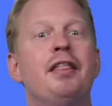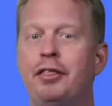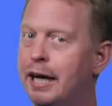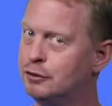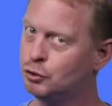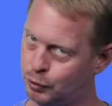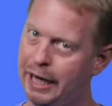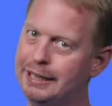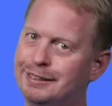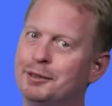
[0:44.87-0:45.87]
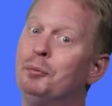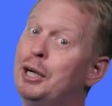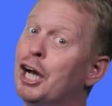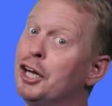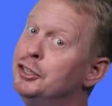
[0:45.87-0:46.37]
That's right, we
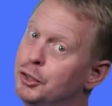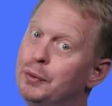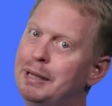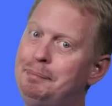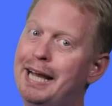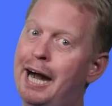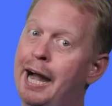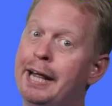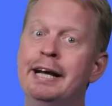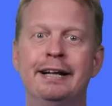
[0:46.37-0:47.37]
got a new A P I.